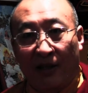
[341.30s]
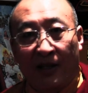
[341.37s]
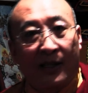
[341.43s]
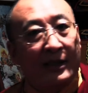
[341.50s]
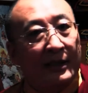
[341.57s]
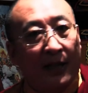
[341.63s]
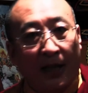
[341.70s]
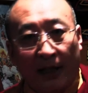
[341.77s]

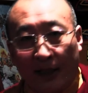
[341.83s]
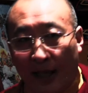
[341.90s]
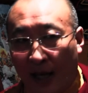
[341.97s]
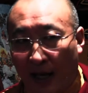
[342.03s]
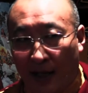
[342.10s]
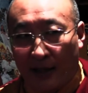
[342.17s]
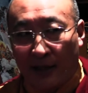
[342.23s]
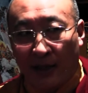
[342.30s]
it's like
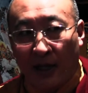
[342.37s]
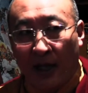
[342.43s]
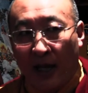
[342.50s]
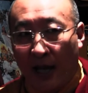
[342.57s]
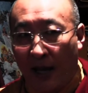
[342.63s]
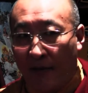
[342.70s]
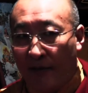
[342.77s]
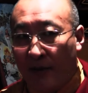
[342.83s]
that.
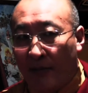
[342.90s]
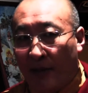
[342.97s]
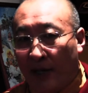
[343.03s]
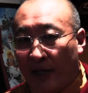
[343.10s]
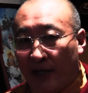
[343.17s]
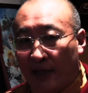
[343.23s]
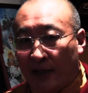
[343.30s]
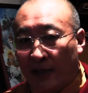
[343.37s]

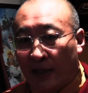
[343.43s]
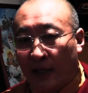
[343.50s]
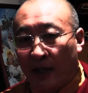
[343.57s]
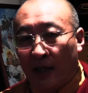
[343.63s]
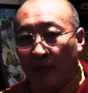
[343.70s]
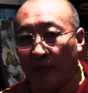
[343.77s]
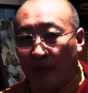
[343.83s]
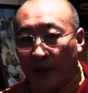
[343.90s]
Everybody's
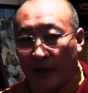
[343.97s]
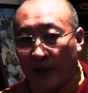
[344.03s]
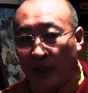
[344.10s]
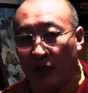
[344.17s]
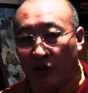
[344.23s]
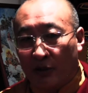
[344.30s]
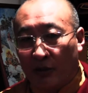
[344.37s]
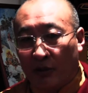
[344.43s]

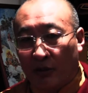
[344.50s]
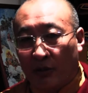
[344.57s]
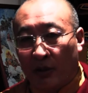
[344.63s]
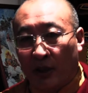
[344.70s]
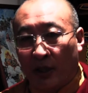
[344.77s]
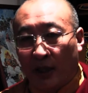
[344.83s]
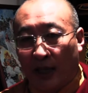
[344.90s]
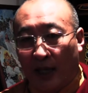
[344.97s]
potential
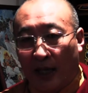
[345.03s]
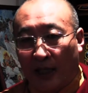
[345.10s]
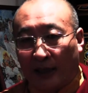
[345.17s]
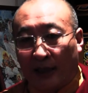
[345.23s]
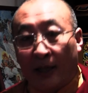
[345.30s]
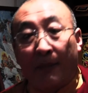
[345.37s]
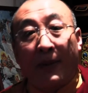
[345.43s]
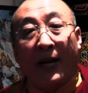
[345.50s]
and
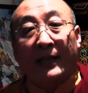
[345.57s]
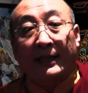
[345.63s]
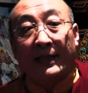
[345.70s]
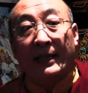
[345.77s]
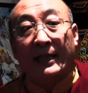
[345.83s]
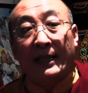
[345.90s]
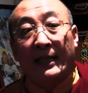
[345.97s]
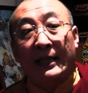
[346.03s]

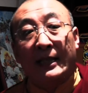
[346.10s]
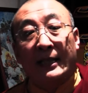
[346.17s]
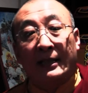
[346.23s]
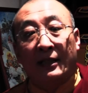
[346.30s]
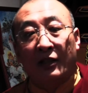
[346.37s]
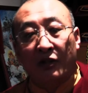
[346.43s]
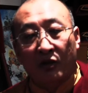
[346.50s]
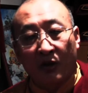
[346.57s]
capacity is
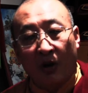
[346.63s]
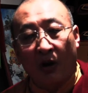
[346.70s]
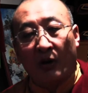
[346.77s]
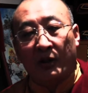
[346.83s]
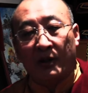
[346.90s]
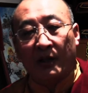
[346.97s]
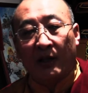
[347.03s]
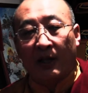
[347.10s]

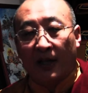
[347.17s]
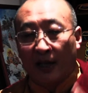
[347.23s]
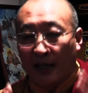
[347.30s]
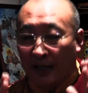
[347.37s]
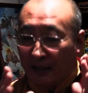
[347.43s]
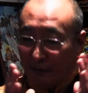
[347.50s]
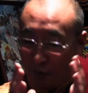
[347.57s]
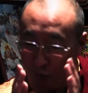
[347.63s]
not
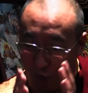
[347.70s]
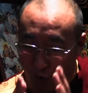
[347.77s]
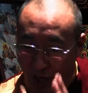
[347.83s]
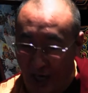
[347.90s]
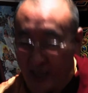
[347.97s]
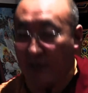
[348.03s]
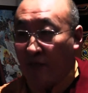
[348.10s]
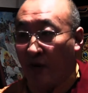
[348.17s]

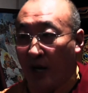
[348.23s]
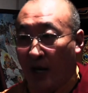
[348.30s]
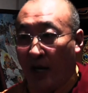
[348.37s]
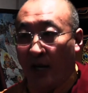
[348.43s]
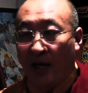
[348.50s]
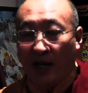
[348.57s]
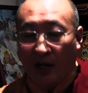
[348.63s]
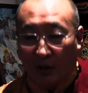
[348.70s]
one way,
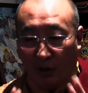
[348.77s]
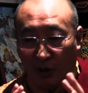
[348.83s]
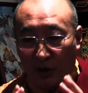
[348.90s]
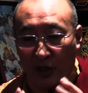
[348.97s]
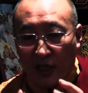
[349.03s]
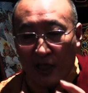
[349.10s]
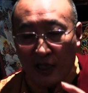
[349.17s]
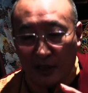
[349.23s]

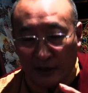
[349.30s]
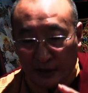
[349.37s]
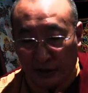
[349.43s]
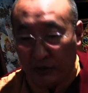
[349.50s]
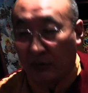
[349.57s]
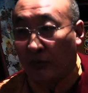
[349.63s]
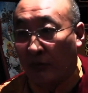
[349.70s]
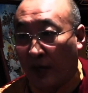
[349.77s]
only
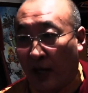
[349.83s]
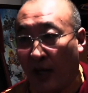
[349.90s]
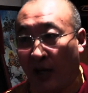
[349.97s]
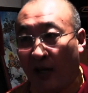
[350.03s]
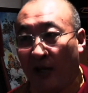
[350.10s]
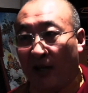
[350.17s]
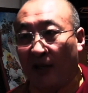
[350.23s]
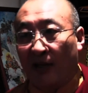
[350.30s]
school way.
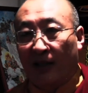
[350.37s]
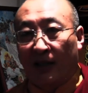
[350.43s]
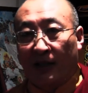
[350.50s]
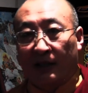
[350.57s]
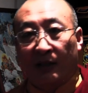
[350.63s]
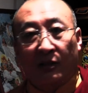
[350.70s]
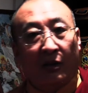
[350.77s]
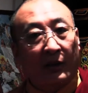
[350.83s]

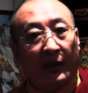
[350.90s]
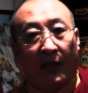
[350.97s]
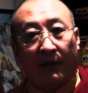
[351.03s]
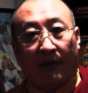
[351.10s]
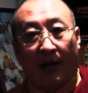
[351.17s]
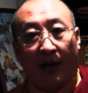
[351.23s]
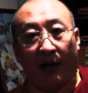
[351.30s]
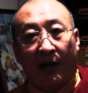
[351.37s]
It's not that
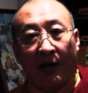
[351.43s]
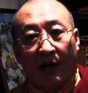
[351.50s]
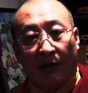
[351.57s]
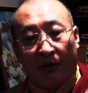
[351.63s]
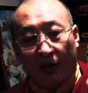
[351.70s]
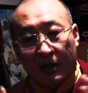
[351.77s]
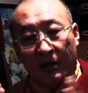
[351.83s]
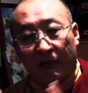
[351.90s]
way.
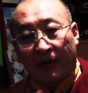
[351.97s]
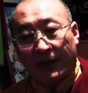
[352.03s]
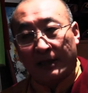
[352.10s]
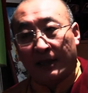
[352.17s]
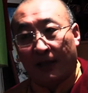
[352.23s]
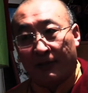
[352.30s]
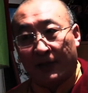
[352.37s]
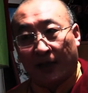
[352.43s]
Only one
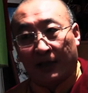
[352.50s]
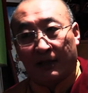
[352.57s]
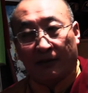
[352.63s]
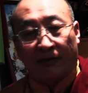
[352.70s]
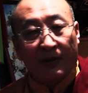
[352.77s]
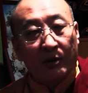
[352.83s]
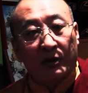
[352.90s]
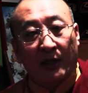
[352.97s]
subject, a
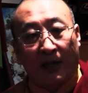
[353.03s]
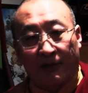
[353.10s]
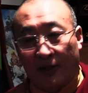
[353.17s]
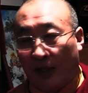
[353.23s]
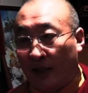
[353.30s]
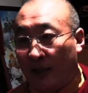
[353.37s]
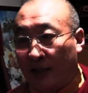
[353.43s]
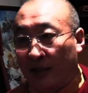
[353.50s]
few
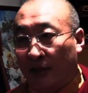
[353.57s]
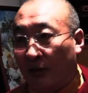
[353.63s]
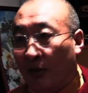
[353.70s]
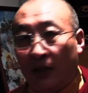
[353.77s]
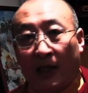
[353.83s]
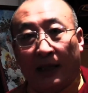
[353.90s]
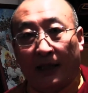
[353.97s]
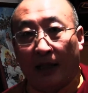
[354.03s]
subjects. Not
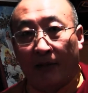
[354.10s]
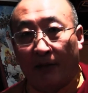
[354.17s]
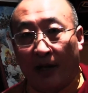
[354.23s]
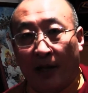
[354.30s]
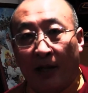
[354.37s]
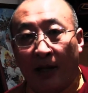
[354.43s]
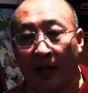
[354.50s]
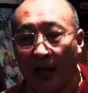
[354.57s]
like that way.
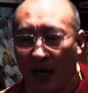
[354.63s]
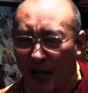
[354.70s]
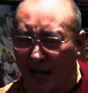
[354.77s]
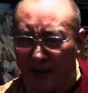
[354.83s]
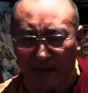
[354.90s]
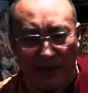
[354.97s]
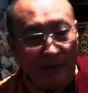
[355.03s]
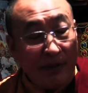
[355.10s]

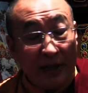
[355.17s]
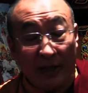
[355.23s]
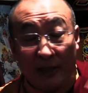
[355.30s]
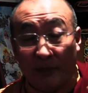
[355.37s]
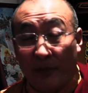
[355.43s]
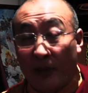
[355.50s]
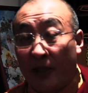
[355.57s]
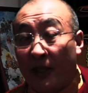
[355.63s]
Everybody's
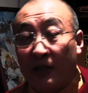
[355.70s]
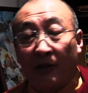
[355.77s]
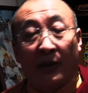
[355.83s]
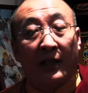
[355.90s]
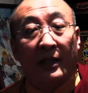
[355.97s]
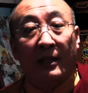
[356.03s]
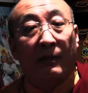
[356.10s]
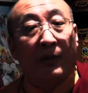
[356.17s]
potential
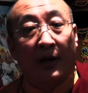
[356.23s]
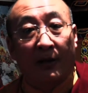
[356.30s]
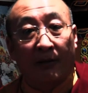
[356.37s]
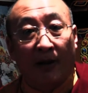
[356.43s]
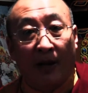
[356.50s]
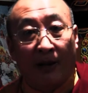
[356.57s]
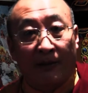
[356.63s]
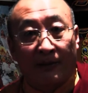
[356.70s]
is different way.